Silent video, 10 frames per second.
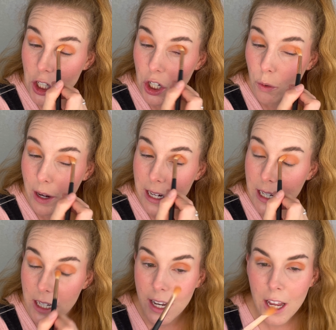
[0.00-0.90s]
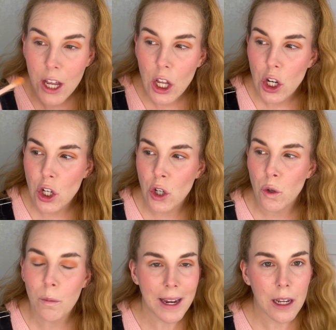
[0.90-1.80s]
generated
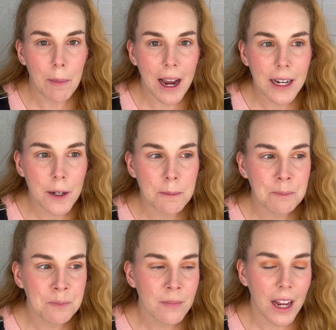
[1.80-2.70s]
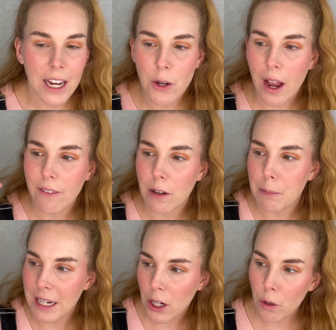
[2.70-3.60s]
new makeup item, and you have a
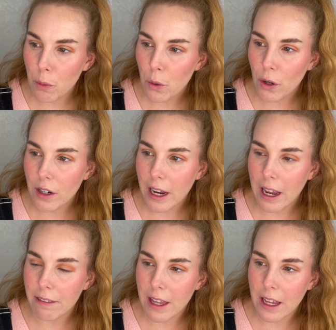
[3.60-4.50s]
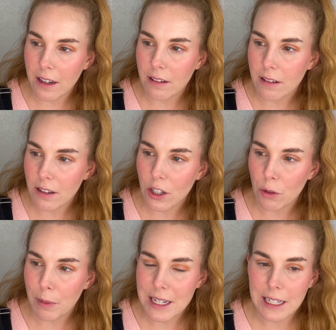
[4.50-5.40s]
bingo board, and then
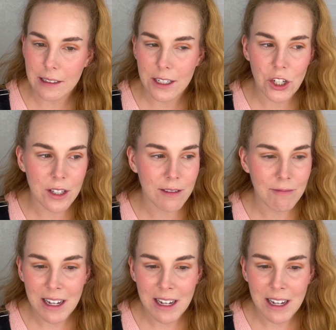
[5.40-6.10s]
you're basically just,